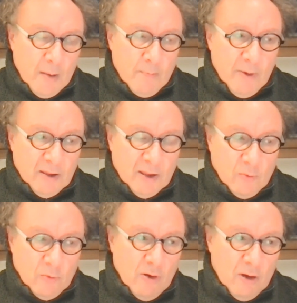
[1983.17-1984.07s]
both the
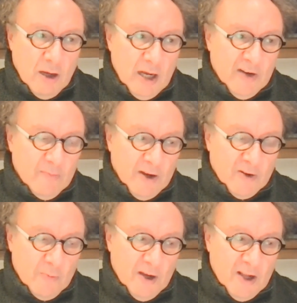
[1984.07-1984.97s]
wrong kind of
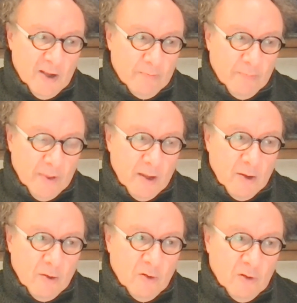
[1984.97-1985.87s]
microbiome
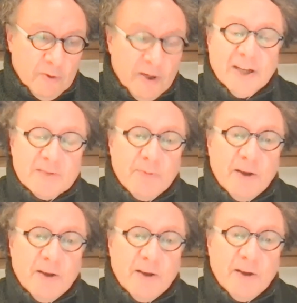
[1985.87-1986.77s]
could
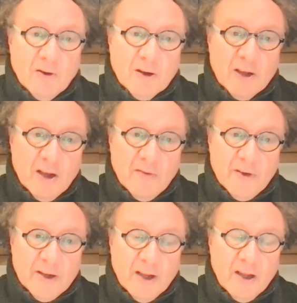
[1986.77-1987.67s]
predispose you to long
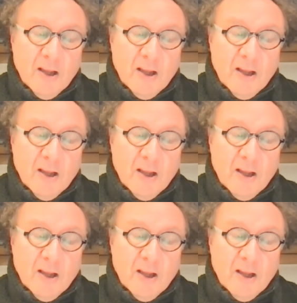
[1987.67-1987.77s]
COVID,